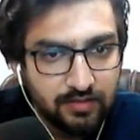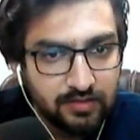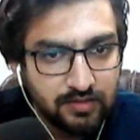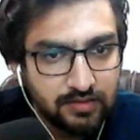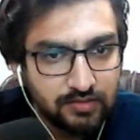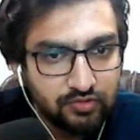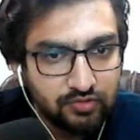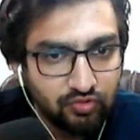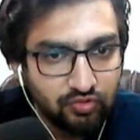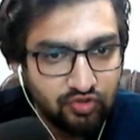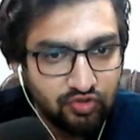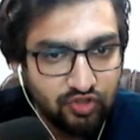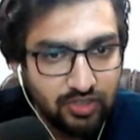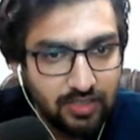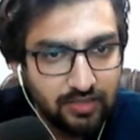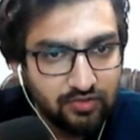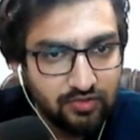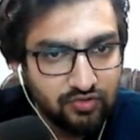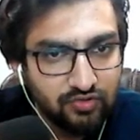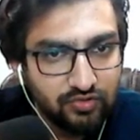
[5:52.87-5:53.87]
So
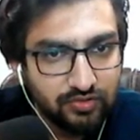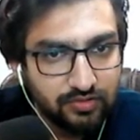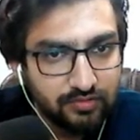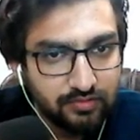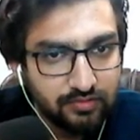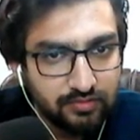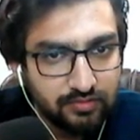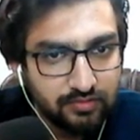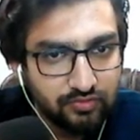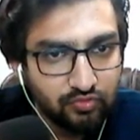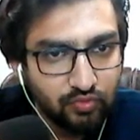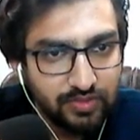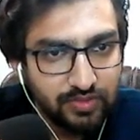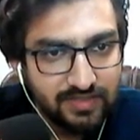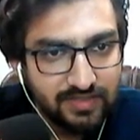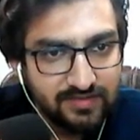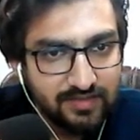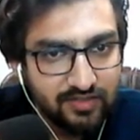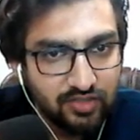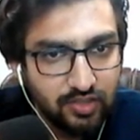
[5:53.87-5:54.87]
change, so what is
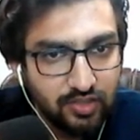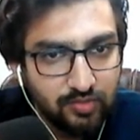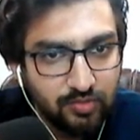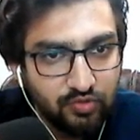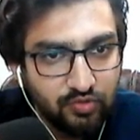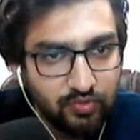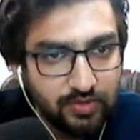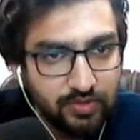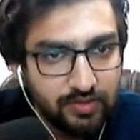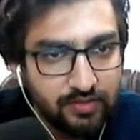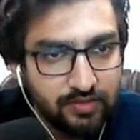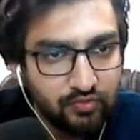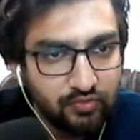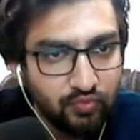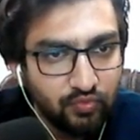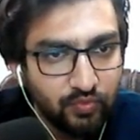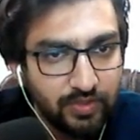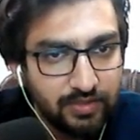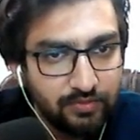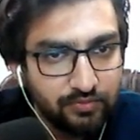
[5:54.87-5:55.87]
the change between these two
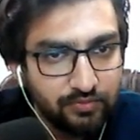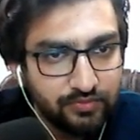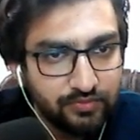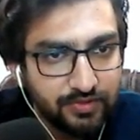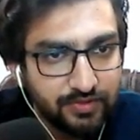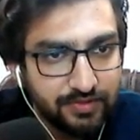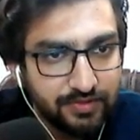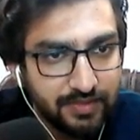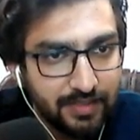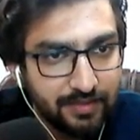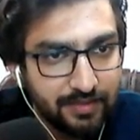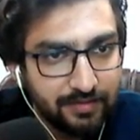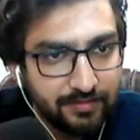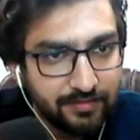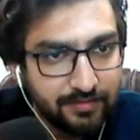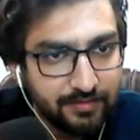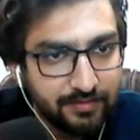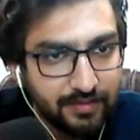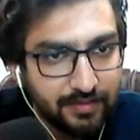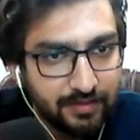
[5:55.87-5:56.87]
values? 10
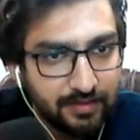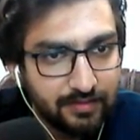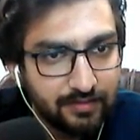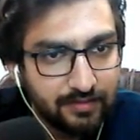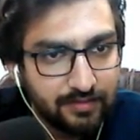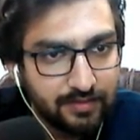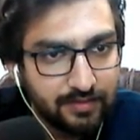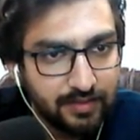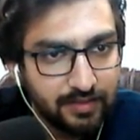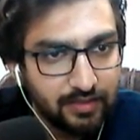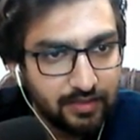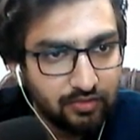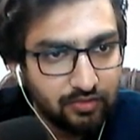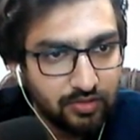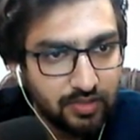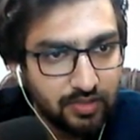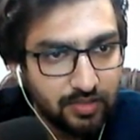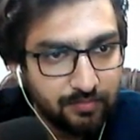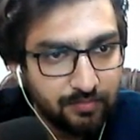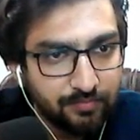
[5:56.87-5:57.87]

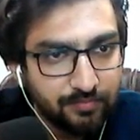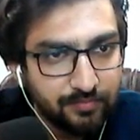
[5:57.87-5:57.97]
kilogram.